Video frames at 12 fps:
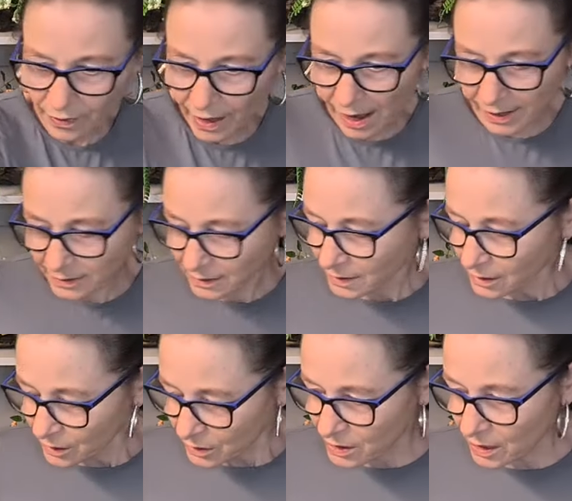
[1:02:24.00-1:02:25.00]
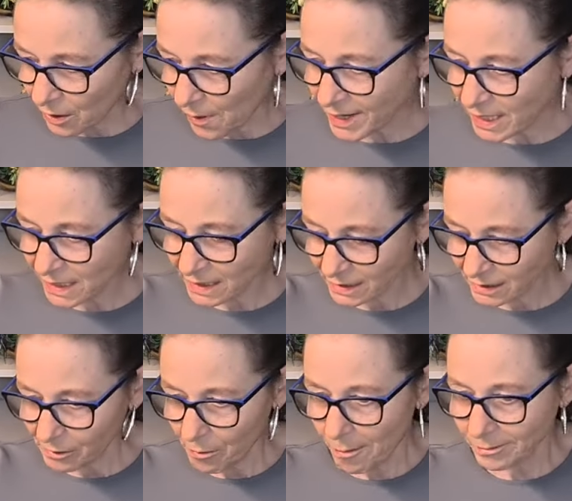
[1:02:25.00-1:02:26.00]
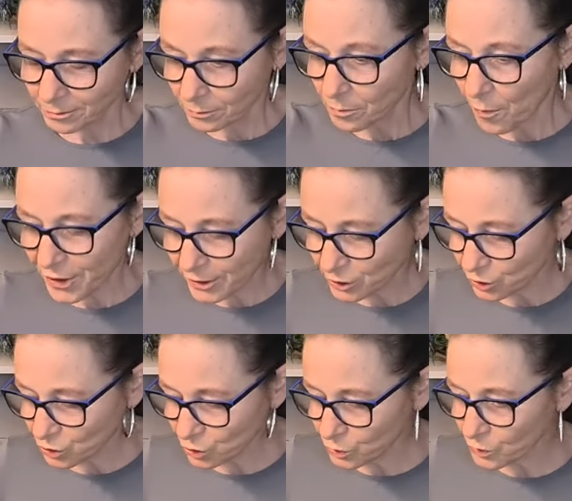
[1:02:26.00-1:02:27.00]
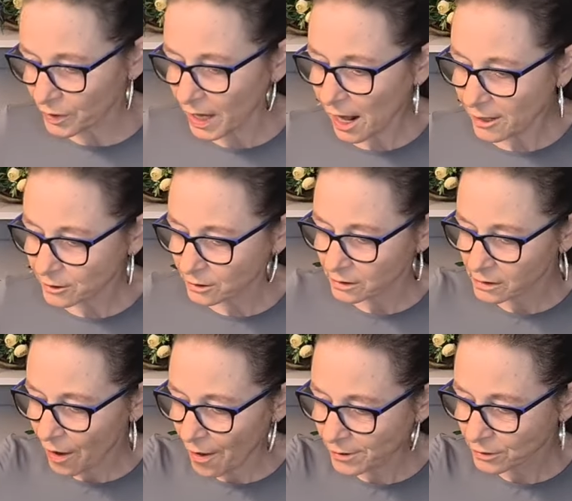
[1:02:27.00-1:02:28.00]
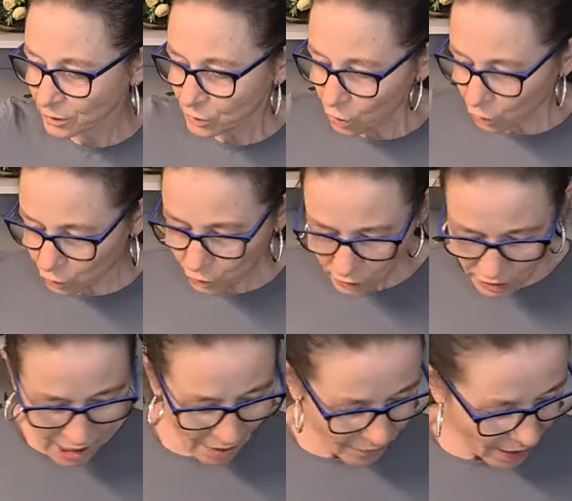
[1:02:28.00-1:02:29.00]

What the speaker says: that. So again, you can do that or not have